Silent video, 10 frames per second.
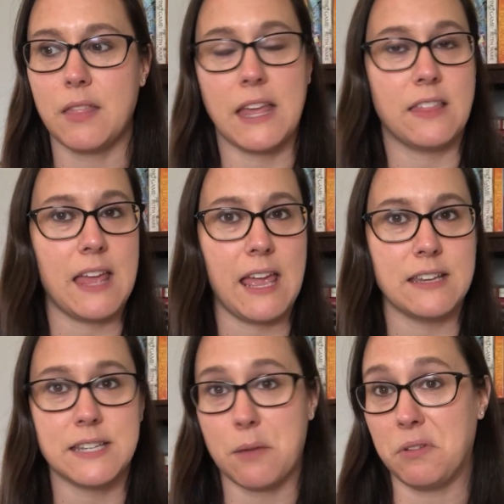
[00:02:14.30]
like
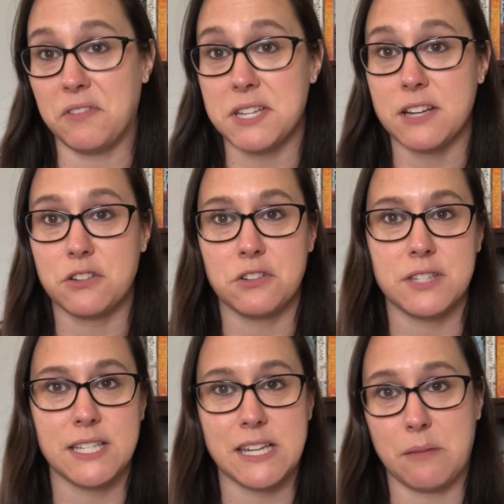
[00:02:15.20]
they did not believe in
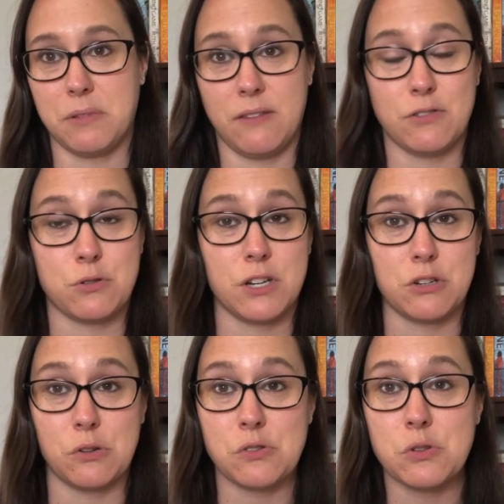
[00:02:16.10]
doctors, they did not believe in
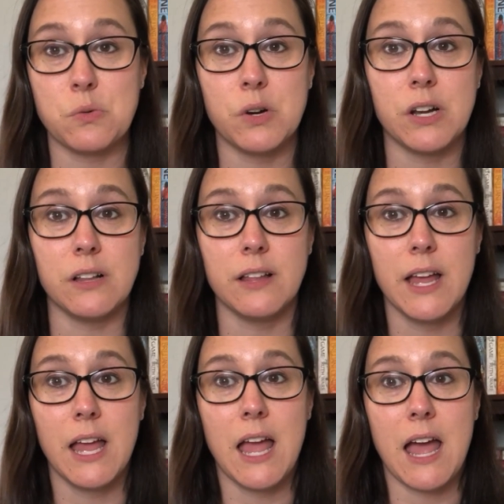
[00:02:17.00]
traditional school.
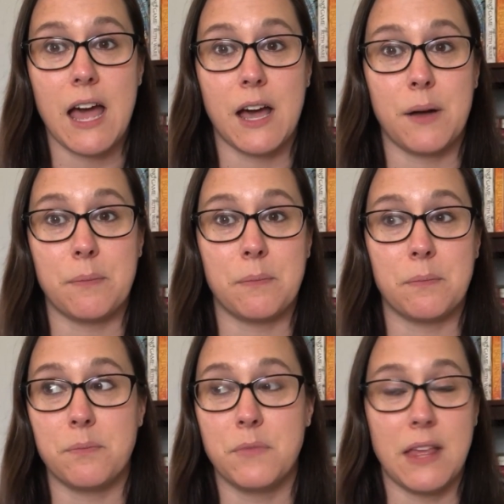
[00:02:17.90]

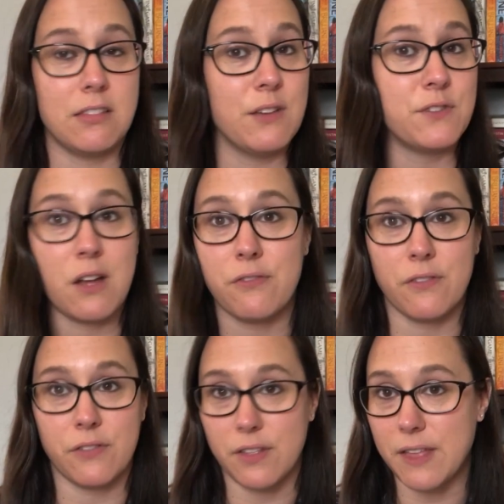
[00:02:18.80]
Um, they lived
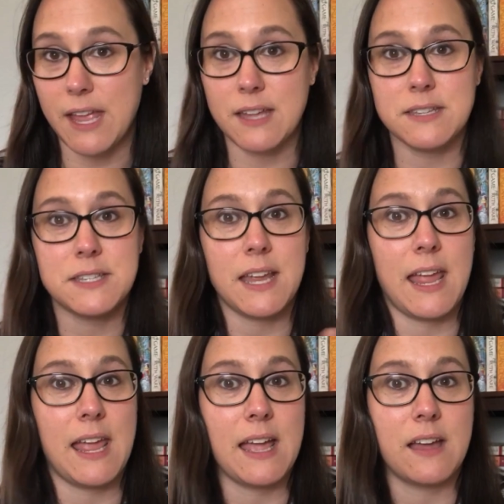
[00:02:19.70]
off of the land
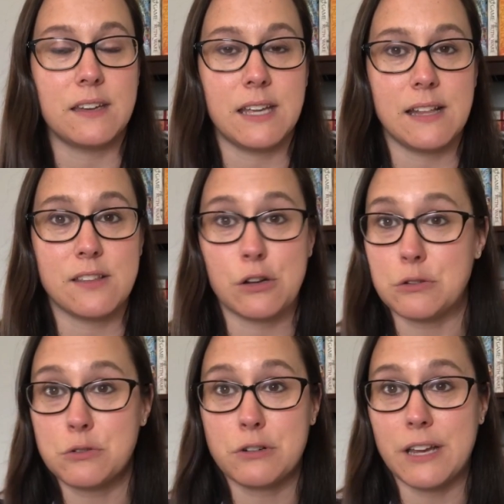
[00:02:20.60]
and it's
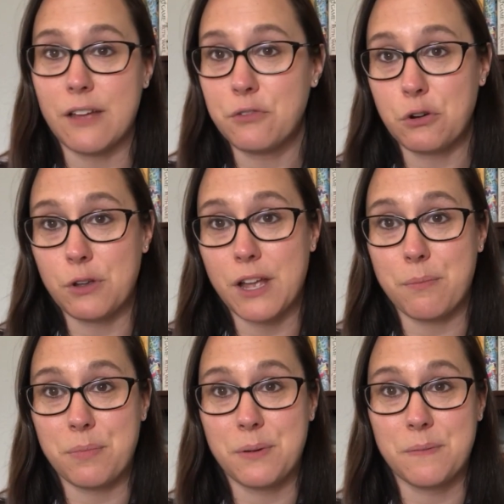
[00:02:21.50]
her story of growing
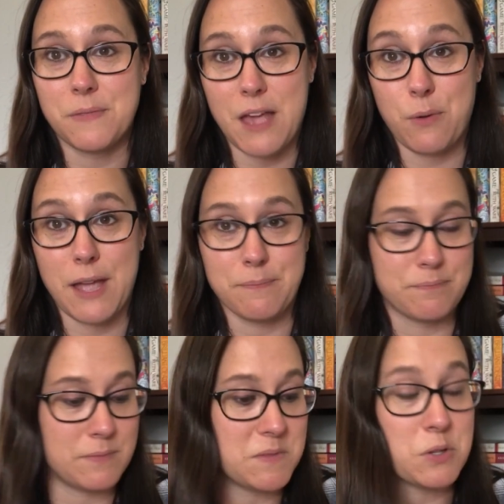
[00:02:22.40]
up that way.
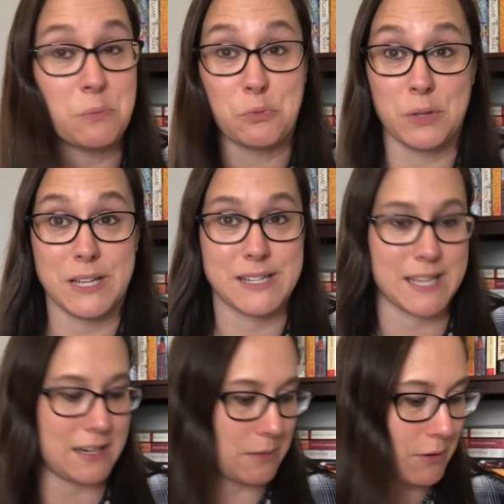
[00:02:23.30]
So I'm really
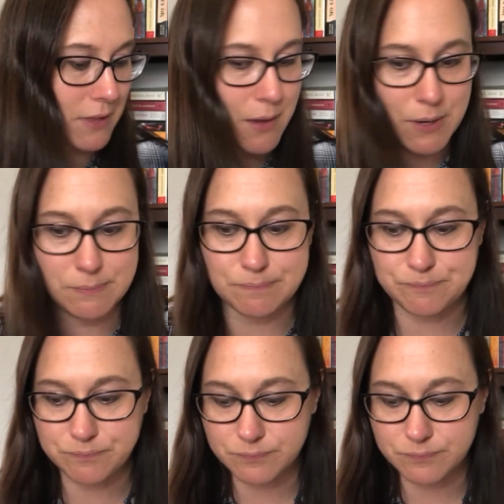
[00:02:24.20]
excited about that one.